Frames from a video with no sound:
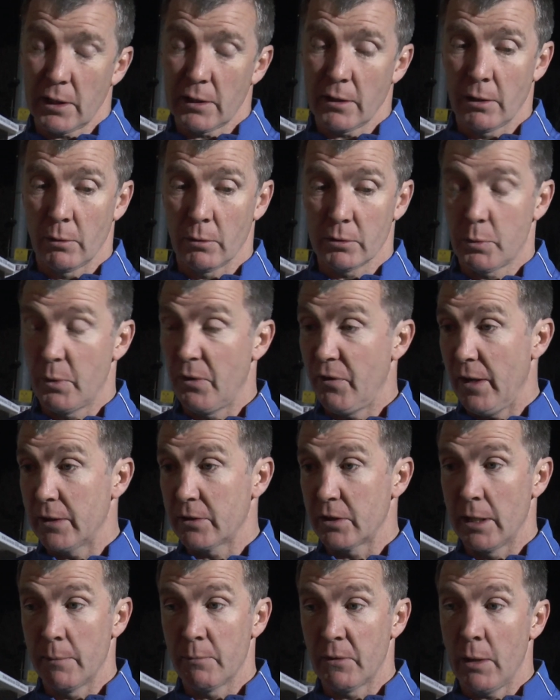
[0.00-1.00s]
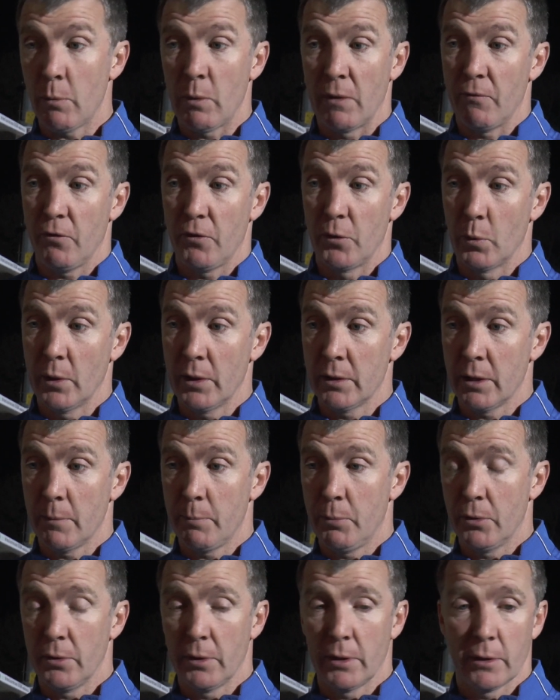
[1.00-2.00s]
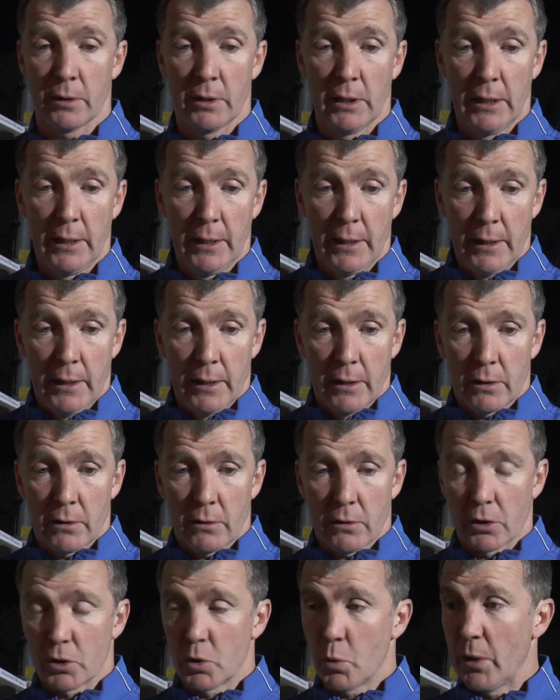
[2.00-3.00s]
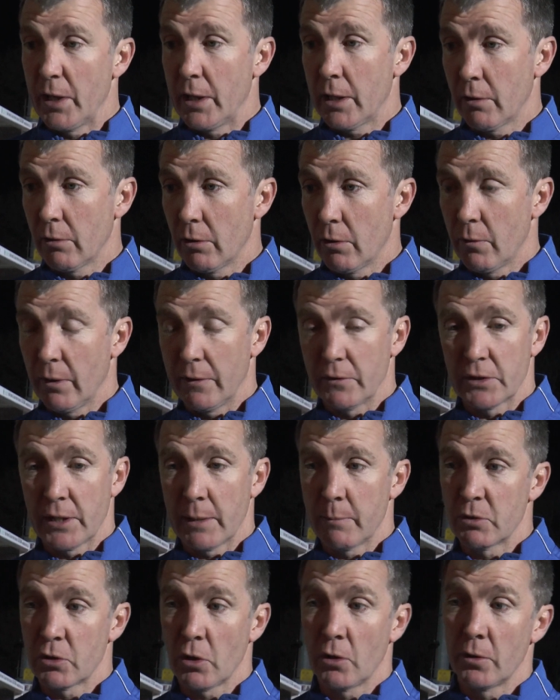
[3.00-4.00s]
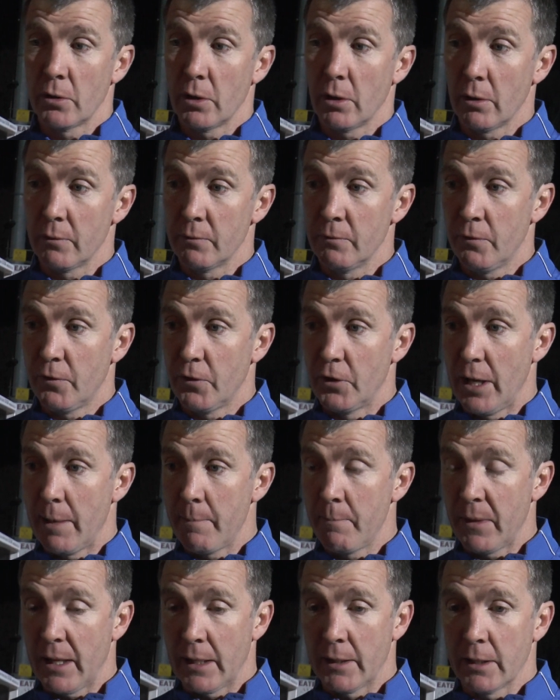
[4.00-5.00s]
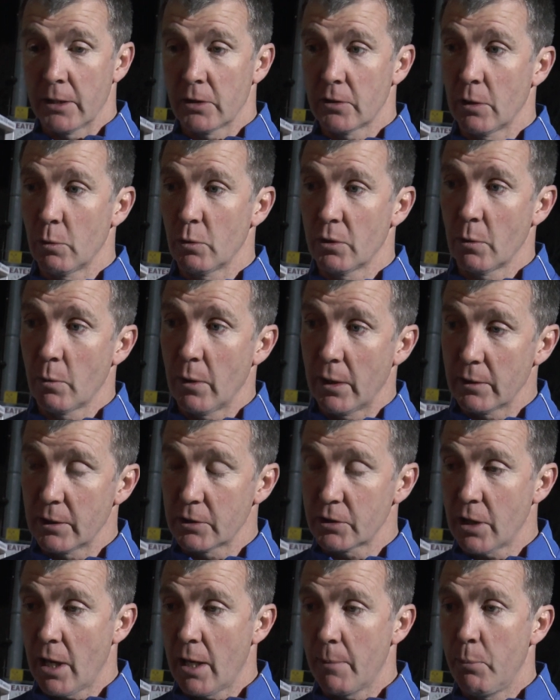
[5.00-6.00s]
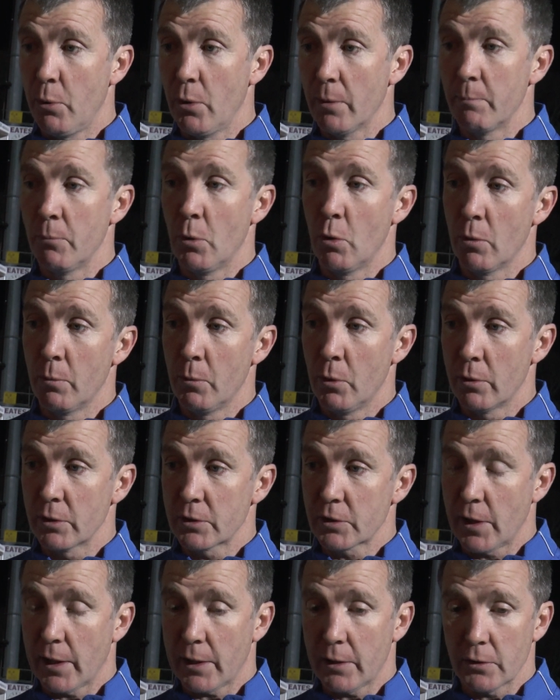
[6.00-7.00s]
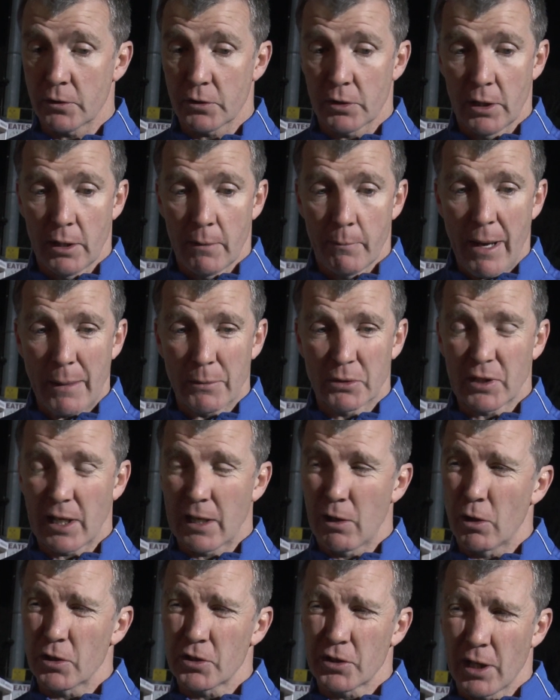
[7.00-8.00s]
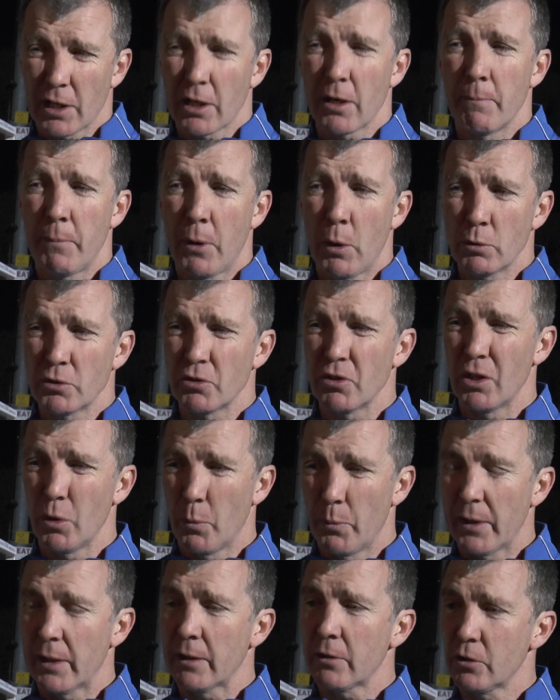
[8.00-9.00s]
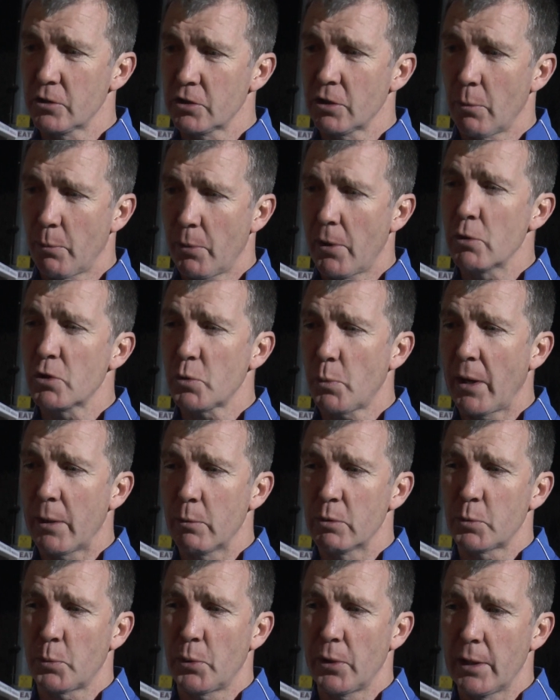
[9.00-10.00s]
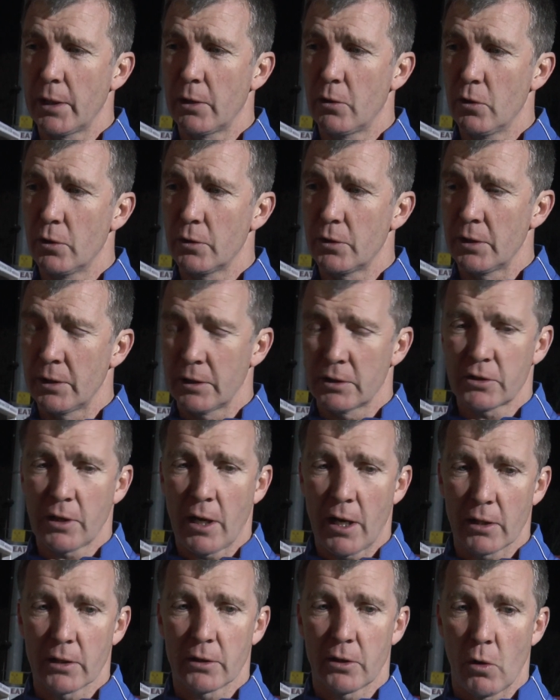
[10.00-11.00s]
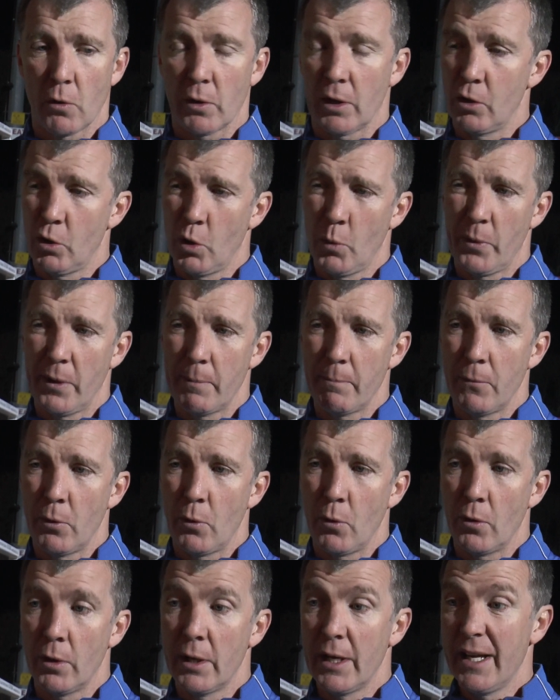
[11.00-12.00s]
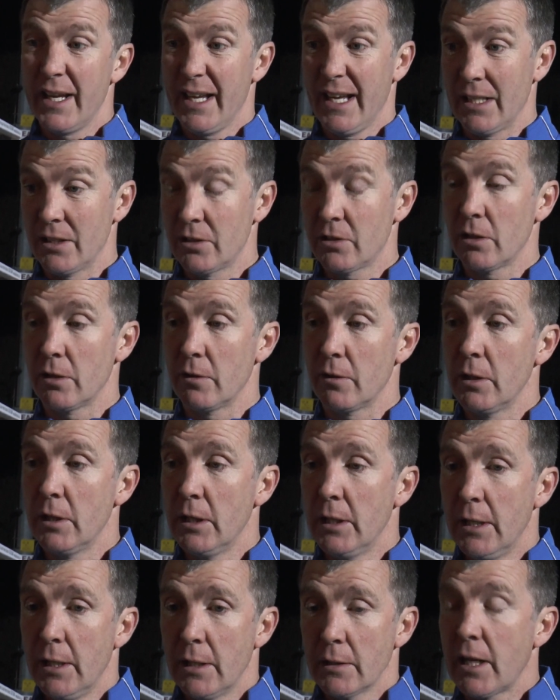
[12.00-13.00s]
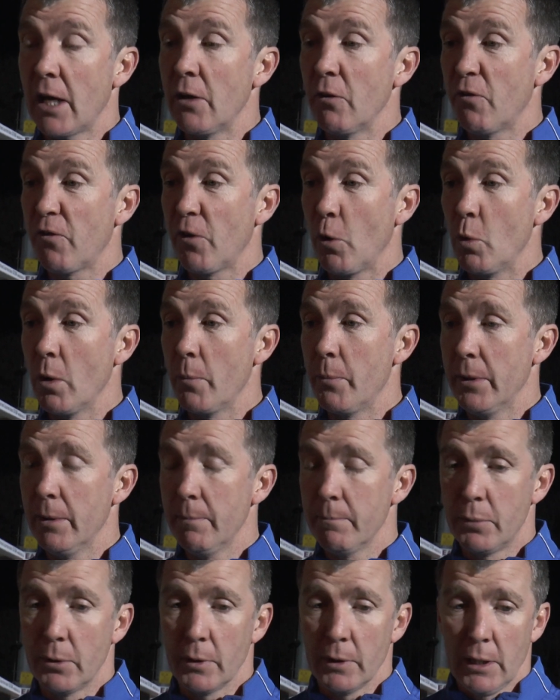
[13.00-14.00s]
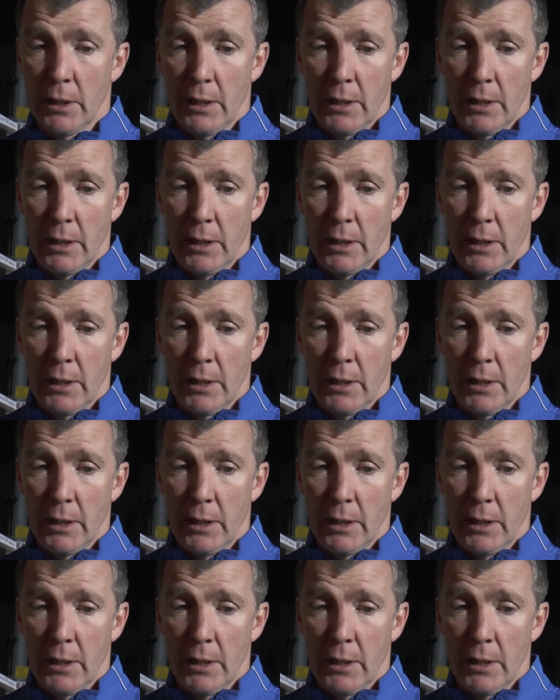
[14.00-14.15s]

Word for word: know, to be fair to them, they went for the win. They put the Kotwika or whatever his name is on for them, and they started putting more and more attackers. Perhaps they lost their composure a little bit because their approach play was pretty good, and they started going a little bit more into down the throat a bit. But